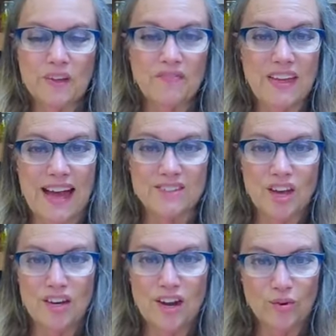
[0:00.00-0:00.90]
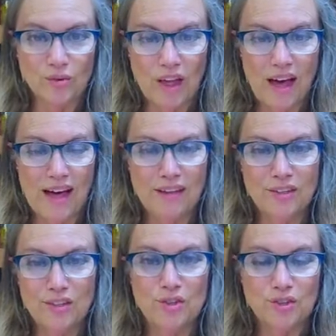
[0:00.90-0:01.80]
That's another lie.
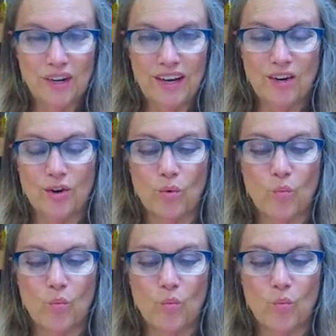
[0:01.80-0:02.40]
You're here.